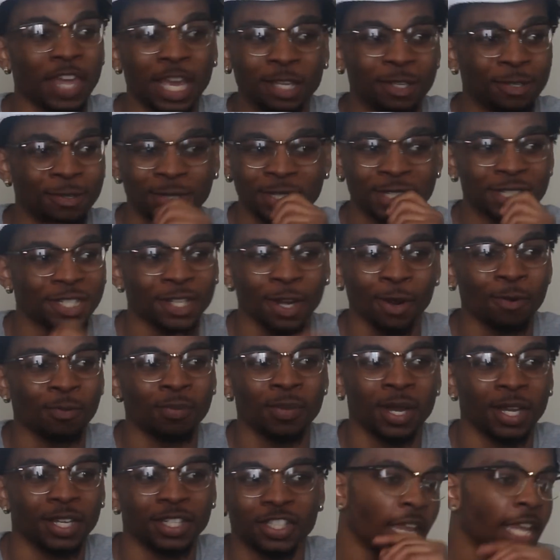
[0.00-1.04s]
Thank you so
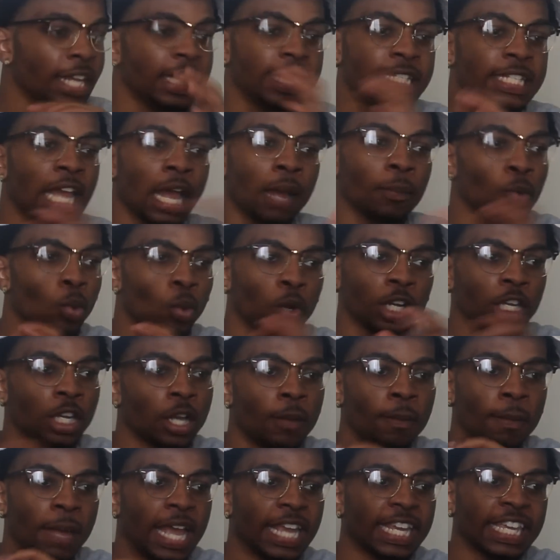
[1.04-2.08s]
much. Anytime you wanna
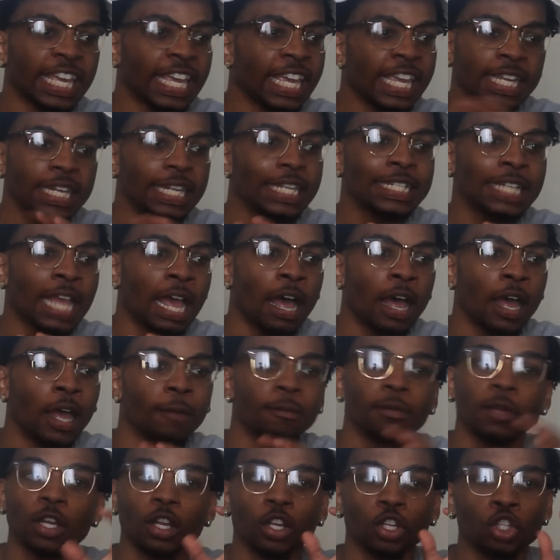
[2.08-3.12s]
come back,
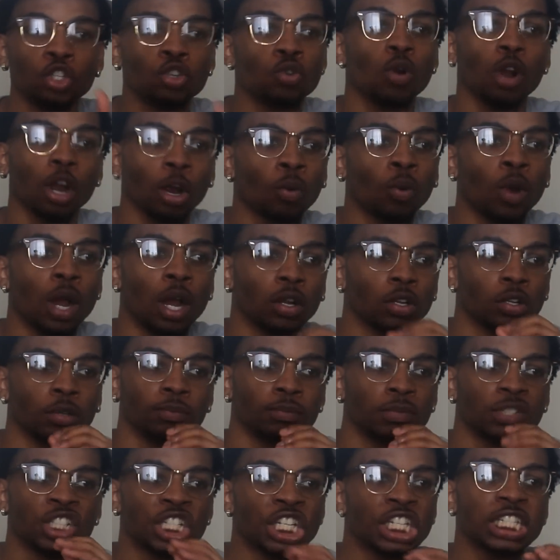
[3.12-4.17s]
anytime, you are
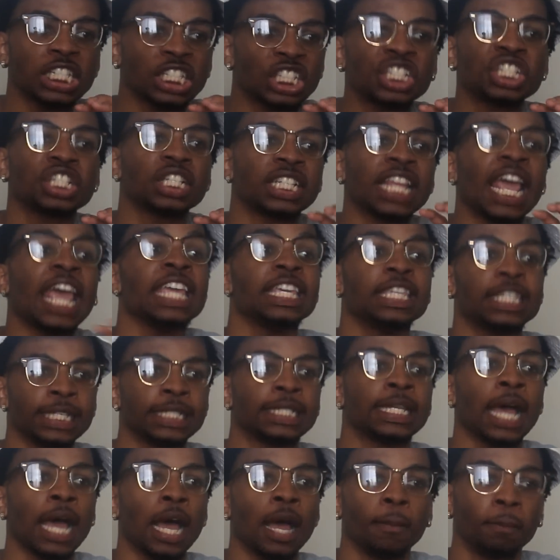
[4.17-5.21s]
welcome. Just take your
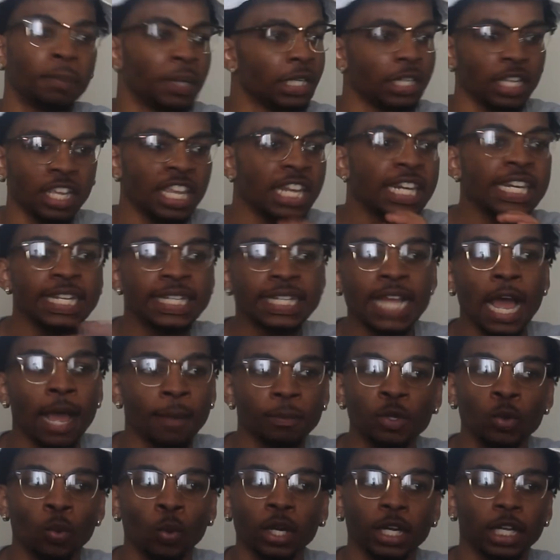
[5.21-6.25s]
time. But
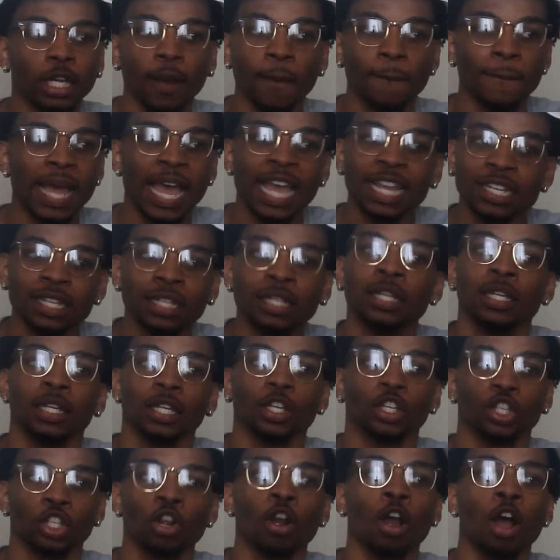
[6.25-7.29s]
anytime you wanna come back,
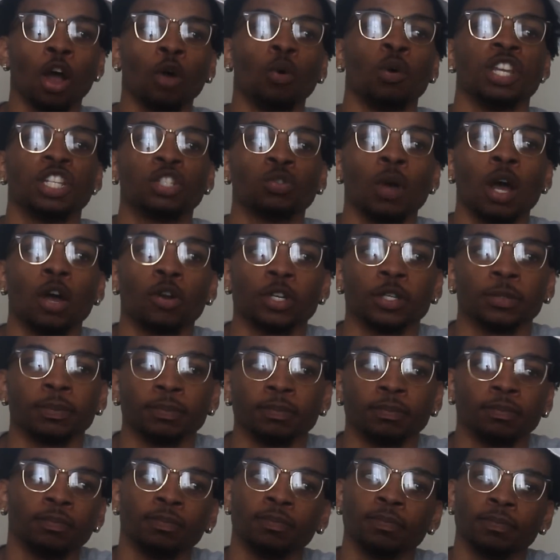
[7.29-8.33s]
you're always welcome.
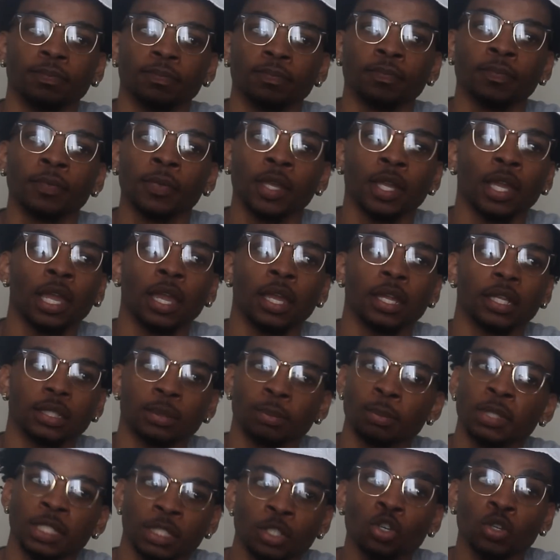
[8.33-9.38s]

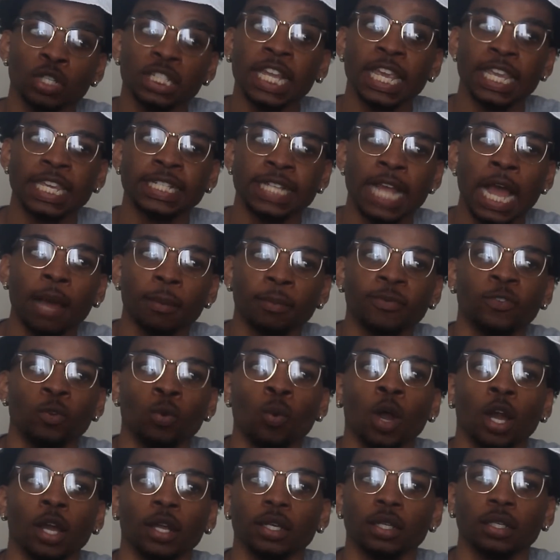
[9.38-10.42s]
You can take your time if you
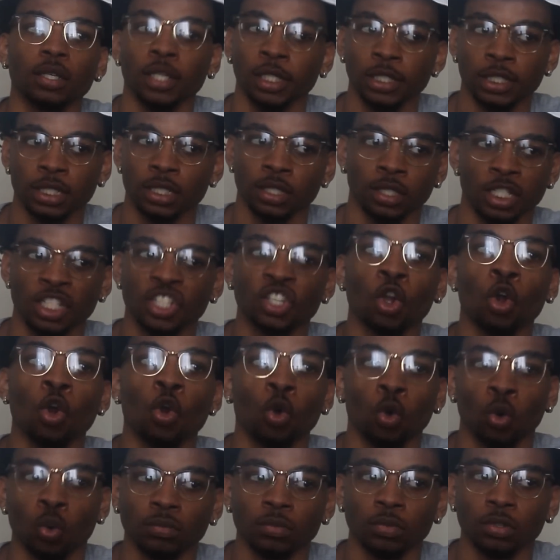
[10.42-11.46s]
want. It's
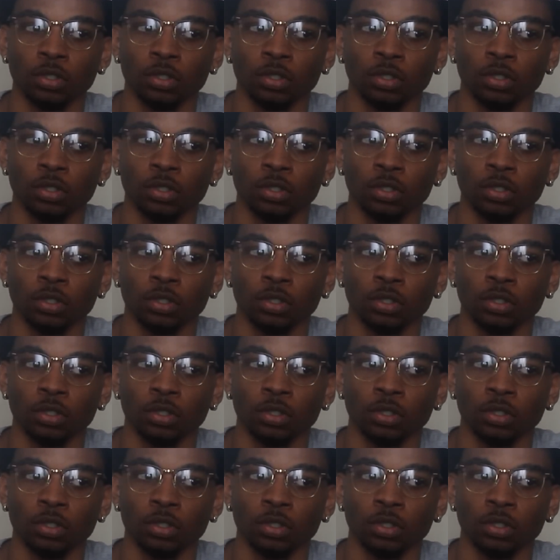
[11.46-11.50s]
cool.